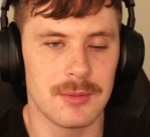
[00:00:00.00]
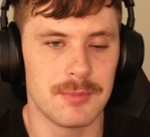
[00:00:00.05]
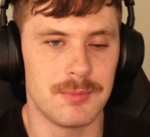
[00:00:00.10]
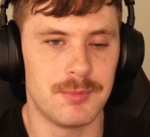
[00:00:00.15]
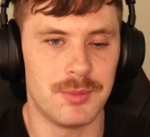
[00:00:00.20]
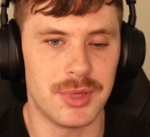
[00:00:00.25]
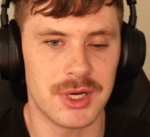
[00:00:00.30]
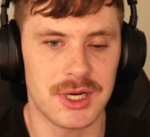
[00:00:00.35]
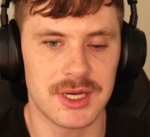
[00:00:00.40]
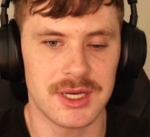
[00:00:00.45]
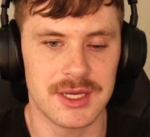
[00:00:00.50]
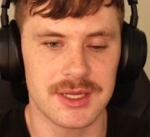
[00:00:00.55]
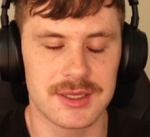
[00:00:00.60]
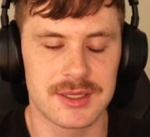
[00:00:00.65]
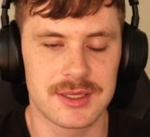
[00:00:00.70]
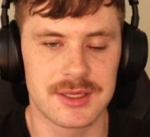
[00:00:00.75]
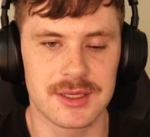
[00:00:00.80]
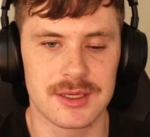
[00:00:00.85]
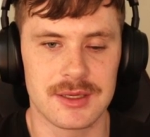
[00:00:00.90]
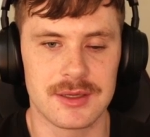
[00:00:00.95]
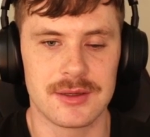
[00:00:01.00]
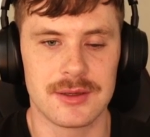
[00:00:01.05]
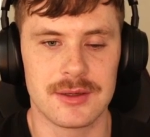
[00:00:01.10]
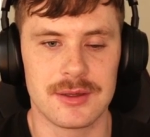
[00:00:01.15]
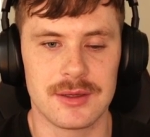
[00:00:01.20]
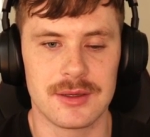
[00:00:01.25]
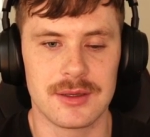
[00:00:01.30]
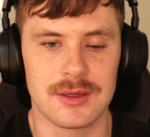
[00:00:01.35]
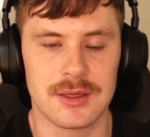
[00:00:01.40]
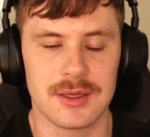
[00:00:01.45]
But
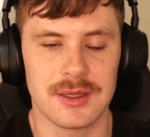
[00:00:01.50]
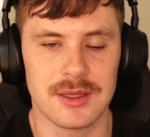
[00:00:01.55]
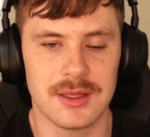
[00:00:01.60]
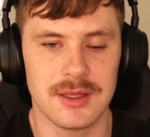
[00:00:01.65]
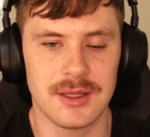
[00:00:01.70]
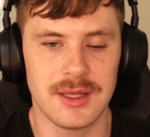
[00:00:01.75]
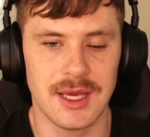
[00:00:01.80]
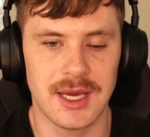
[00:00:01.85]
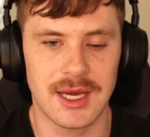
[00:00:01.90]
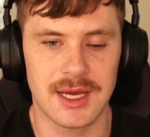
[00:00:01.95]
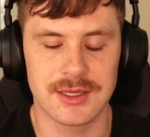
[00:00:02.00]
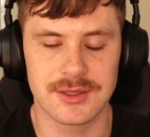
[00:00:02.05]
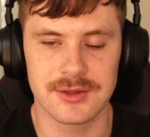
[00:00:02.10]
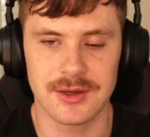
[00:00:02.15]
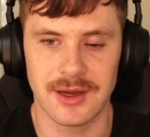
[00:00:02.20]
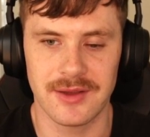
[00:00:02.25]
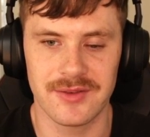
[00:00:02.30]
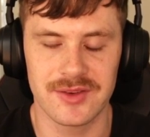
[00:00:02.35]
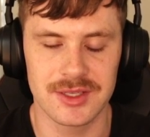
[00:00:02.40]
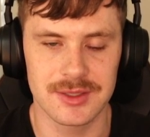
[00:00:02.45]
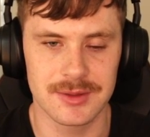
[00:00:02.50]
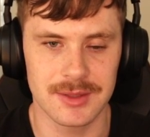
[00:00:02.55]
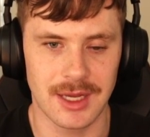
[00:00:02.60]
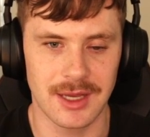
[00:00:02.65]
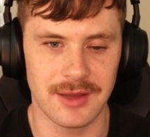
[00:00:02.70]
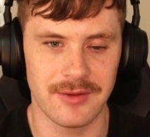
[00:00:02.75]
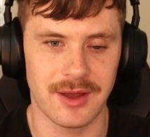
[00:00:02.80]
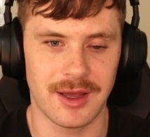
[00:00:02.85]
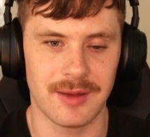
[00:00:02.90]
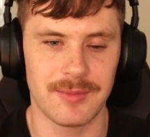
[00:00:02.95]
yeah, so
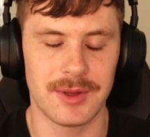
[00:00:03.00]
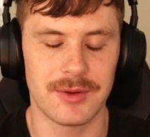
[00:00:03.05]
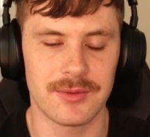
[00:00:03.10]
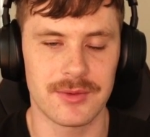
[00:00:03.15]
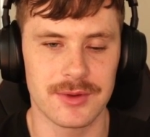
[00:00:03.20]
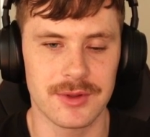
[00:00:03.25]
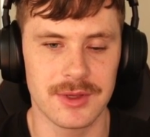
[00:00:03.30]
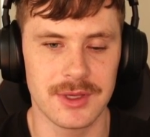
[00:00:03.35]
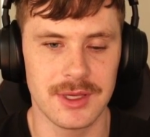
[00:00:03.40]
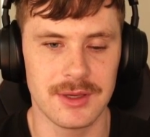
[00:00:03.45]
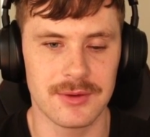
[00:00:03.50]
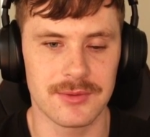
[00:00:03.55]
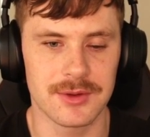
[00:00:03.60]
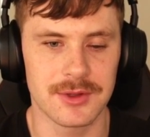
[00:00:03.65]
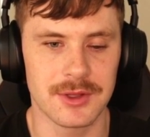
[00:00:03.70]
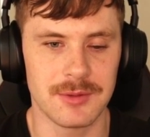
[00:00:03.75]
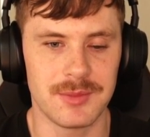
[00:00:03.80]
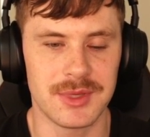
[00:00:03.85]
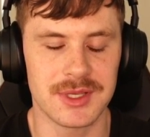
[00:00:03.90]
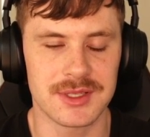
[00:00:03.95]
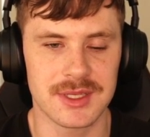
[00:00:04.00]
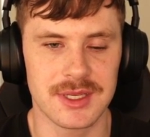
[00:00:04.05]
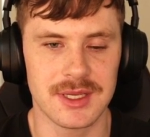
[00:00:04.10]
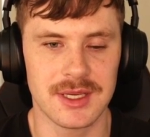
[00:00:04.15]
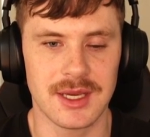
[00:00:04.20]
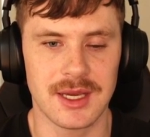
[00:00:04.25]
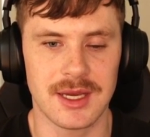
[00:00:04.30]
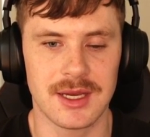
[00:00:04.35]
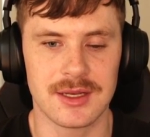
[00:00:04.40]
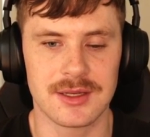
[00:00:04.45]
I've been really
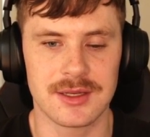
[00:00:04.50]
busy, and